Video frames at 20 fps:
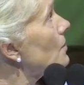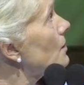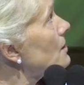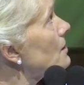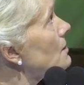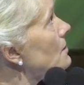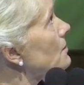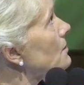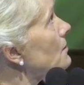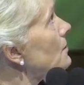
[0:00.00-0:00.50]

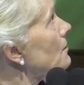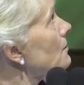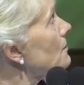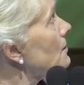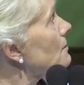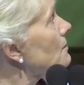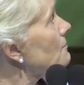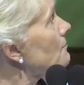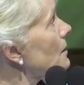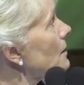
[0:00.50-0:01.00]

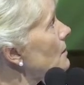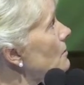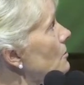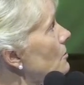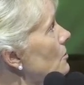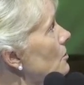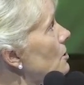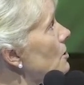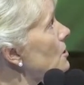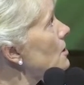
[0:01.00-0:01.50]
these
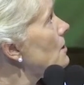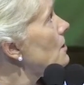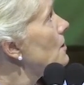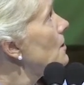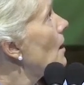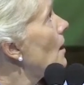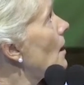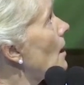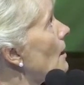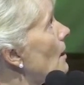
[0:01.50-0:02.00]
factors.
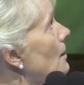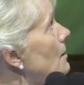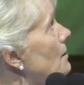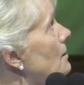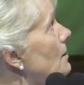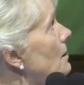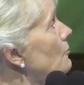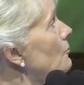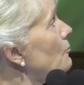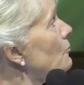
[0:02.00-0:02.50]
And
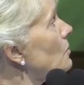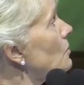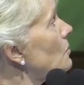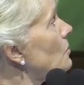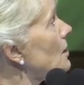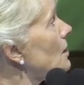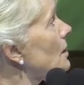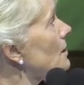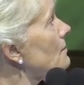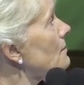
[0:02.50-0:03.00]
if you
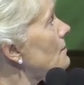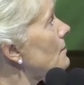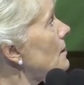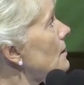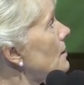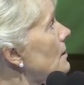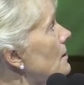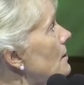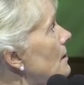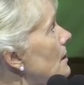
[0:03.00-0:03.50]
look at
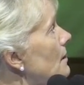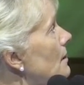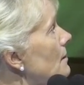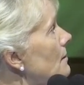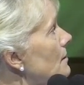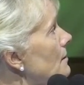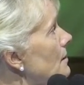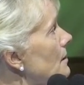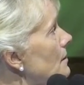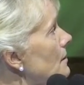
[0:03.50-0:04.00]
the
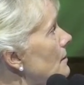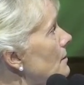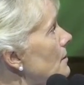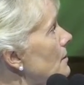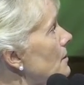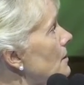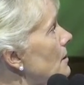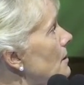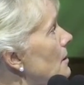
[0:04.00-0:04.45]
end here,